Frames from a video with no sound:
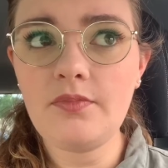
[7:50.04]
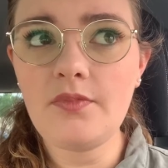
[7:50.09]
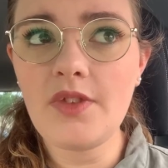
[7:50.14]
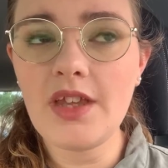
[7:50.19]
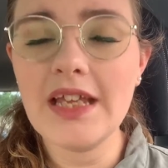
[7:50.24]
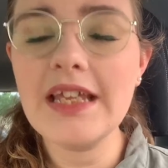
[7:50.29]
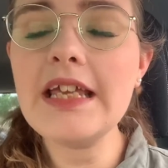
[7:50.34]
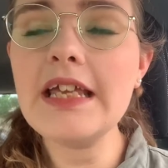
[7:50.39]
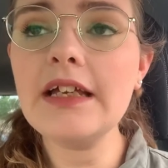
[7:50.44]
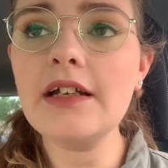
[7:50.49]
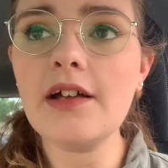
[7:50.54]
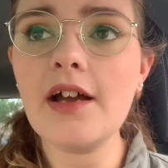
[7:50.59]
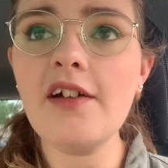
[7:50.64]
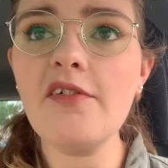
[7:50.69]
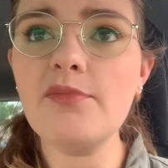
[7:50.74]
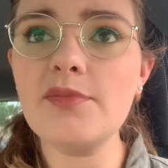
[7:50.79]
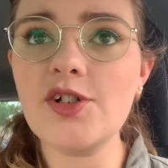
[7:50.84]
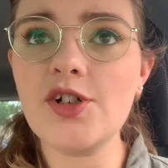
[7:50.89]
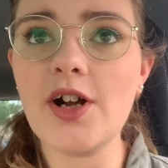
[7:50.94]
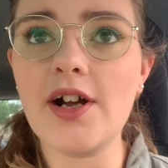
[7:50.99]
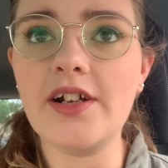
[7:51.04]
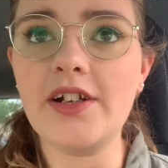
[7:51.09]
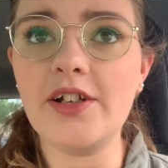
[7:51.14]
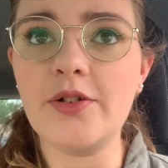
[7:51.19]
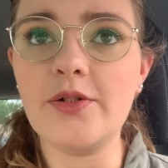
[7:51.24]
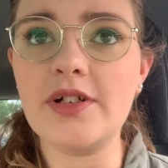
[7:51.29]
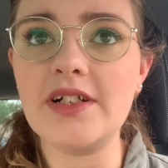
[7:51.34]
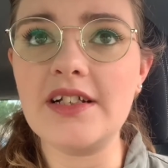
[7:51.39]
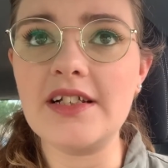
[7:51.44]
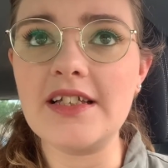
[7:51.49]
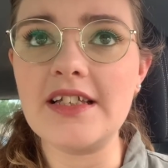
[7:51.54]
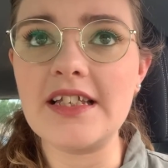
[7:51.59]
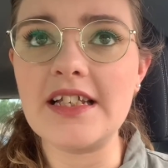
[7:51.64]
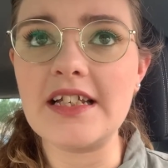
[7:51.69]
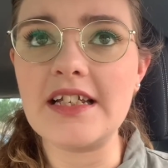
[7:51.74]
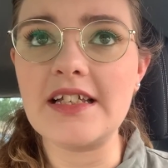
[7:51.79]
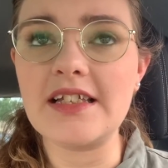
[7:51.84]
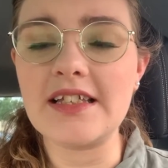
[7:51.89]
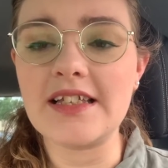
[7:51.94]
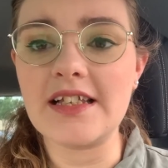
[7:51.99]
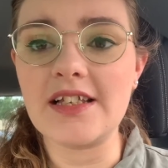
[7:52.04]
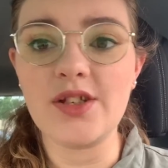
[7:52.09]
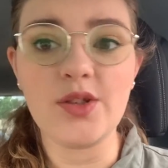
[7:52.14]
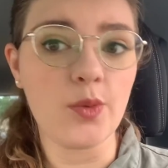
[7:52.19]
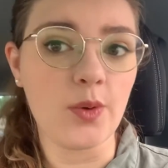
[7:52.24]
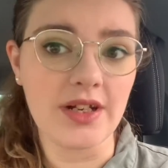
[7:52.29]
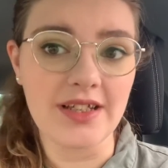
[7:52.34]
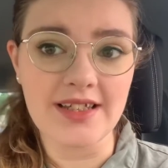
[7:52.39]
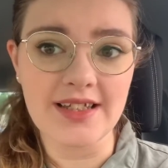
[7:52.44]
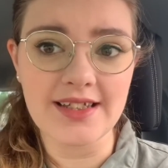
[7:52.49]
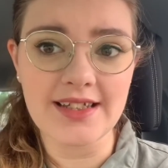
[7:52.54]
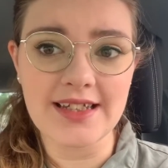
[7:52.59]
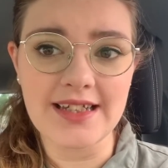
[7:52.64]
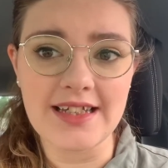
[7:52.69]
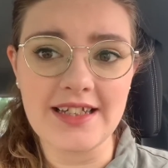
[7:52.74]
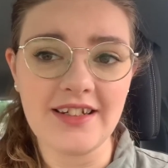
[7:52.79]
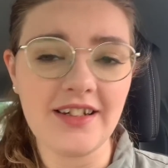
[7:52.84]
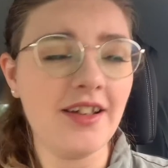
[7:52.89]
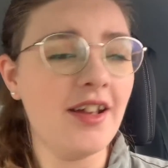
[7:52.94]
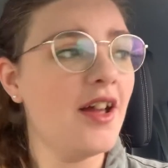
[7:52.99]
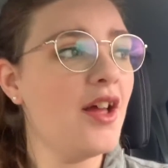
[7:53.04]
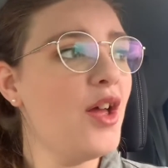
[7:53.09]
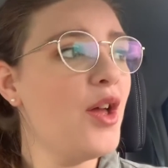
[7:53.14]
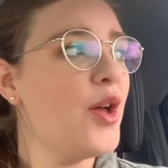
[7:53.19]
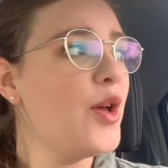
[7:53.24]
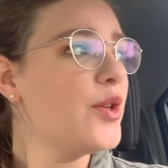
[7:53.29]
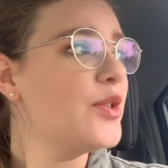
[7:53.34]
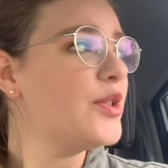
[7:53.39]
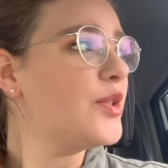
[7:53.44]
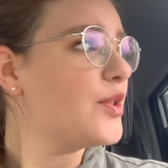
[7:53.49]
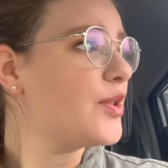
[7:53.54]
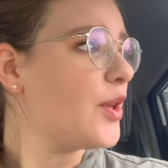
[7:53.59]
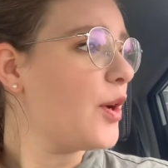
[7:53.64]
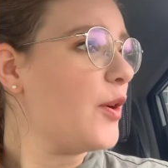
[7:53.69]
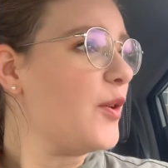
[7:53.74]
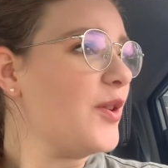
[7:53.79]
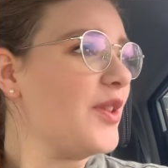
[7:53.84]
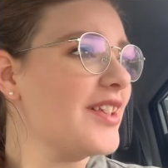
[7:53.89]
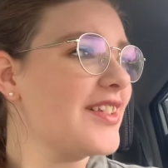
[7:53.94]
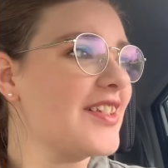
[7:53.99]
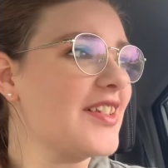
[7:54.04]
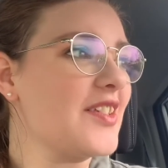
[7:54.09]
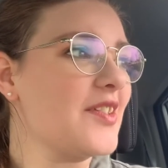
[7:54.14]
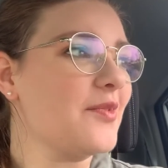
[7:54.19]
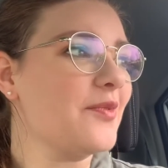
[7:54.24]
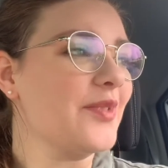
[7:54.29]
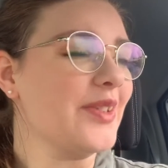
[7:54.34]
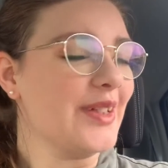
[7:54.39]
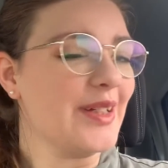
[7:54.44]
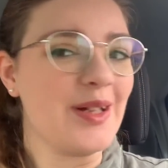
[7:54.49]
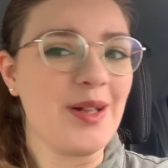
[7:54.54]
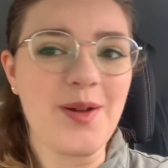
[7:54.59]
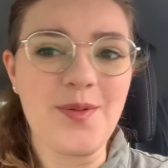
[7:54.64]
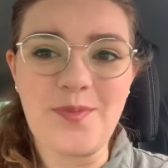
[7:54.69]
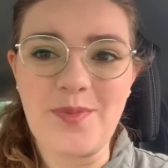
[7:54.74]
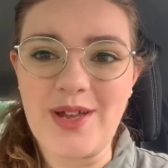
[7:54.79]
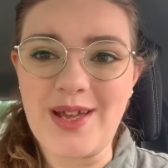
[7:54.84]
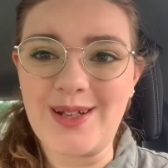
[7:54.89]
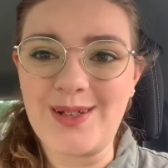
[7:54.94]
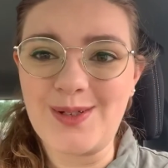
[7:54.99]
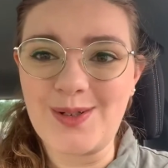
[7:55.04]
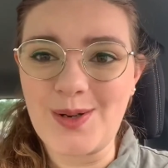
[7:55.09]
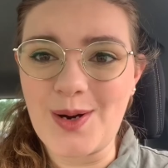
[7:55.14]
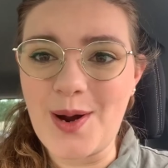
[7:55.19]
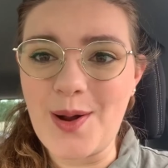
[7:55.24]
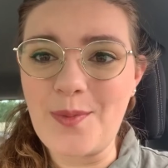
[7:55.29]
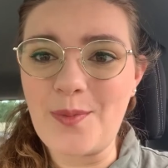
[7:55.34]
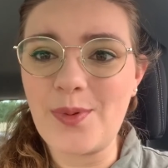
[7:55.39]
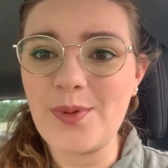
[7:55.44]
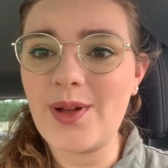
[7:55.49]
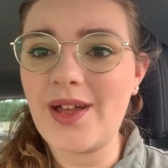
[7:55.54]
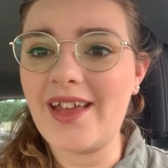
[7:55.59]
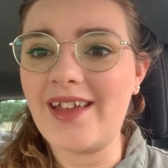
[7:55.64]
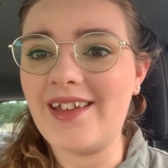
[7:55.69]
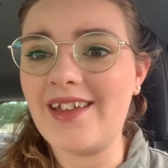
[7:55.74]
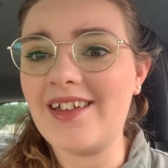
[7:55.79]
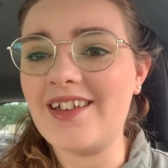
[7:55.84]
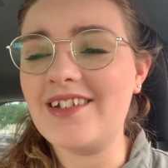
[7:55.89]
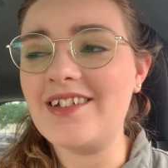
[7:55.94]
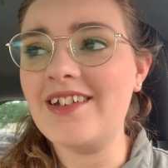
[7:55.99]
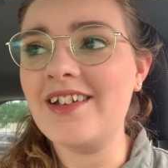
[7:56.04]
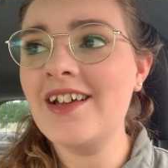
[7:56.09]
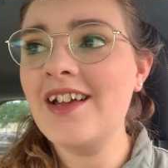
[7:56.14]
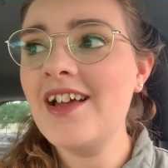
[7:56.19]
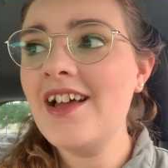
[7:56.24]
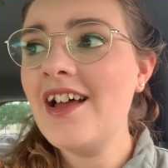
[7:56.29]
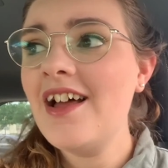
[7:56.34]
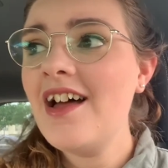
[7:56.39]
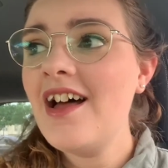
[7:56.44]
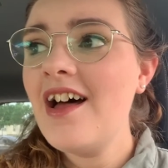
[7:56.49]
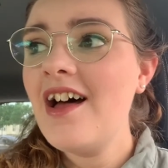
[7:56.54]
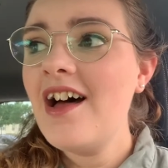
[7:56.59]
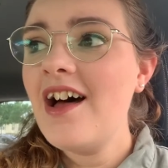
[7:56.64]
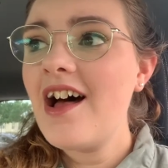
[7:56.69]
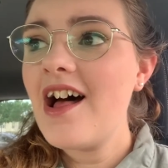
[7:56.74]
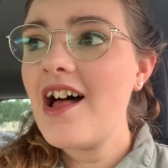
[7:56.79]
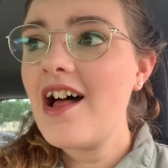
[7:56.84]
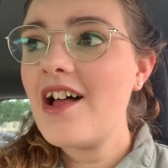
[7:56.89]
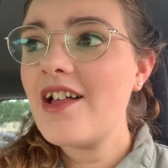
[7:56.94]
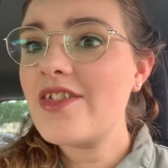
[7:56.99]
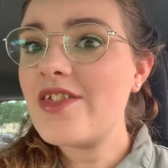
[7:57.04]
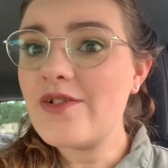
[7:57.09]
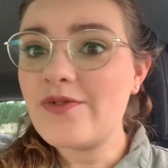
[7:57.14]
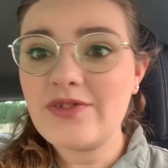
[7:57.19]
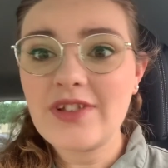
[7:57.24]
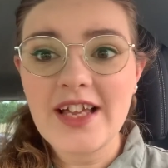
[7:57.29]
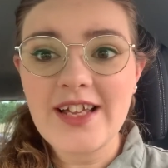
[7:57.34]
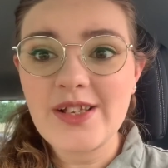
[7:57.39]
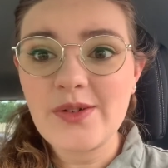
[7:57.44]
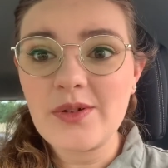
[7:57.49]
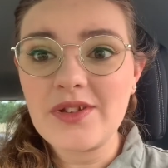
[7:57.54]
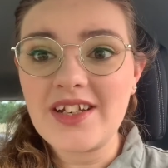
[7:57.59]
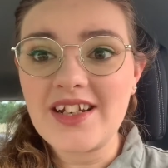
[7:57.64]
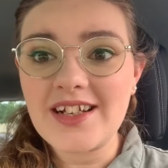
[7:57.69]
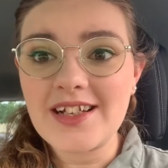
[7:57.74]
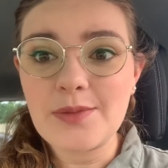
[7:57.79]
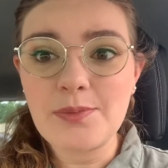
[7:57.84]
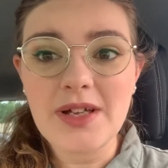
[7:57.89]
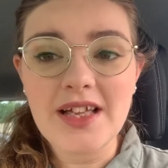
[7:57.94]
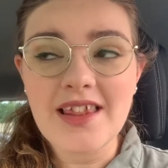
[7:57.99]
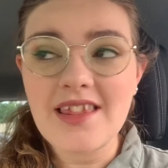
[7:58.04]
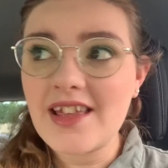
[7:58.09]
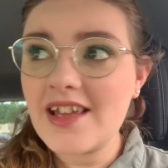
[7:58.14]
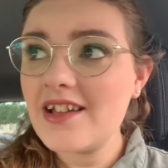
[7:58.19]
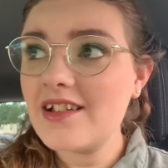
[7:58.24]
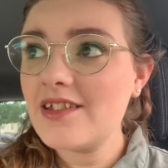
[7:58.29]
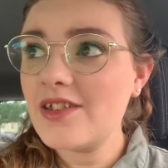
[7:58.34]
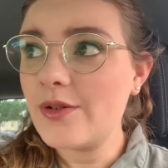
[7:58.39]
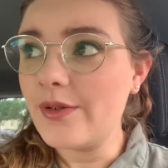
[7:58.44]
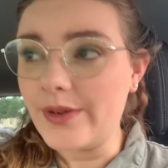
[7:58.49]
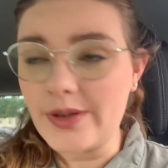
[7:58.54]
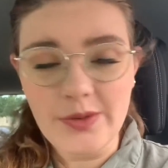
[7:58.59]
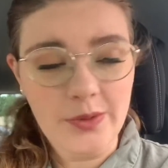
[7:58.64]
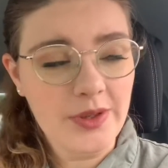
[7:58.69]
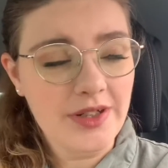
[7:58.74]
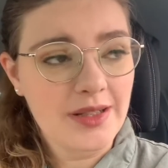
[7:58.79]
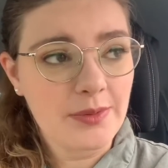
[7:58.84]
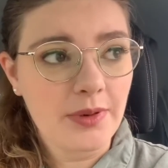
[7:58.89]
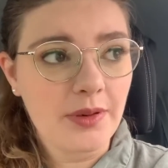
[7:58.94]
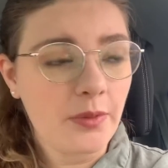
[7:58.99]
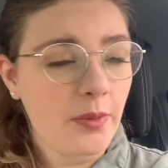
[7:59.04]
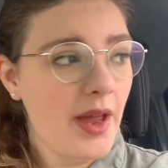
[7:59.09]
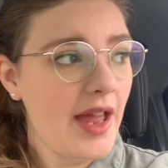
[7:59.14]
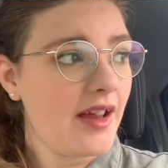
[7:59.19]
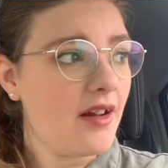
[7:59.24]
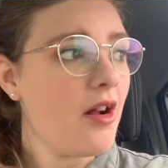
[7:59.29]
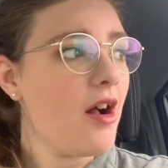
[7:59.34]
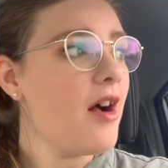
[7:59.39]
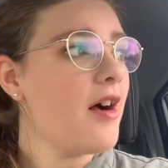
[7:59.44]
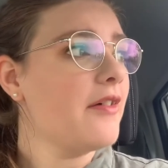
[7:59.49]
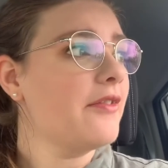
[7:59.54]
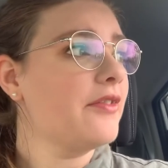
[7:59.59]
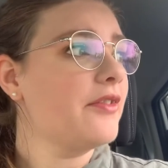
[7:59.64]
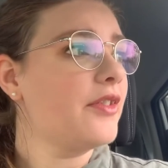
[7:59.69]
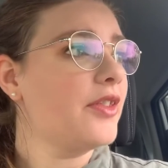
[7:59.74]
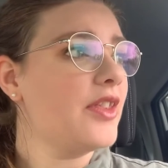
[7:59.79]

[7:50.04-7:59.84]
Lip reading: He and I have been trying to go to Disney since 2016. So this is a really big trip, and the flights are the next big thing. The resort's been paid off.